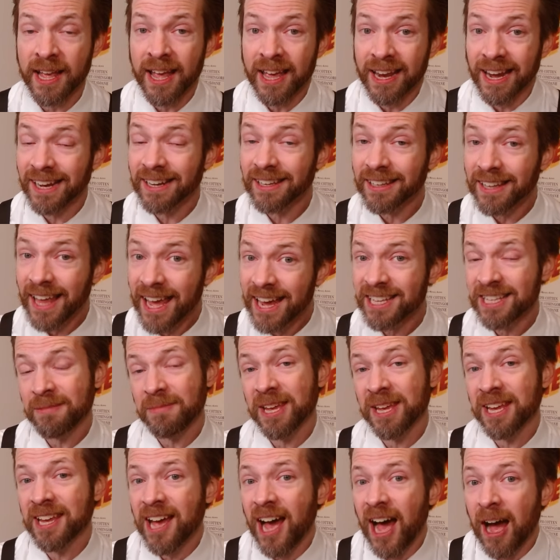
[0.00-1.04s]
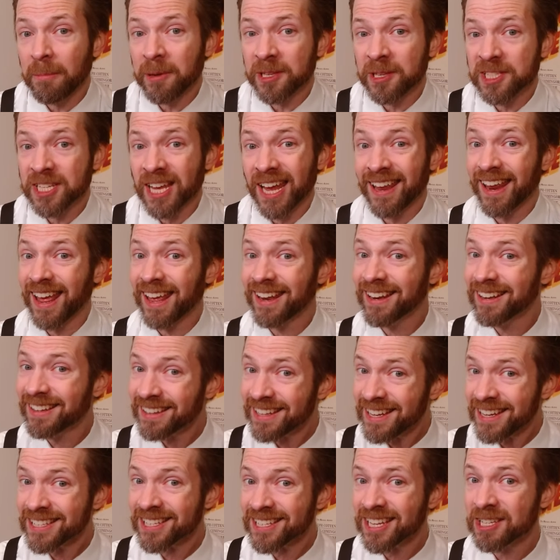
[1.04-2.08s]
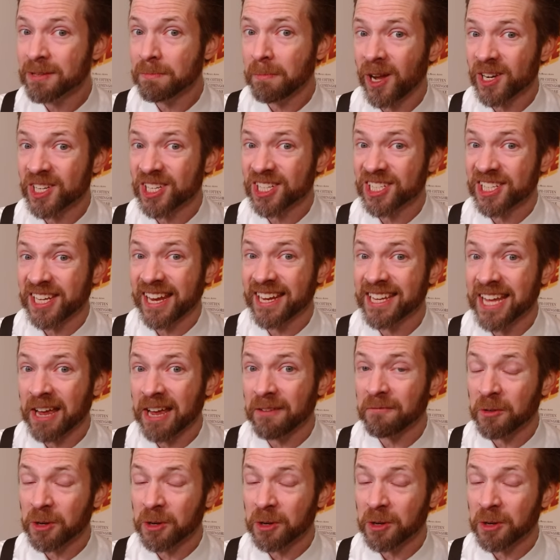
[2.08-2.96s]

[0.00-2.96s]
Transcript: and I'd like to be compensated at least as much as I get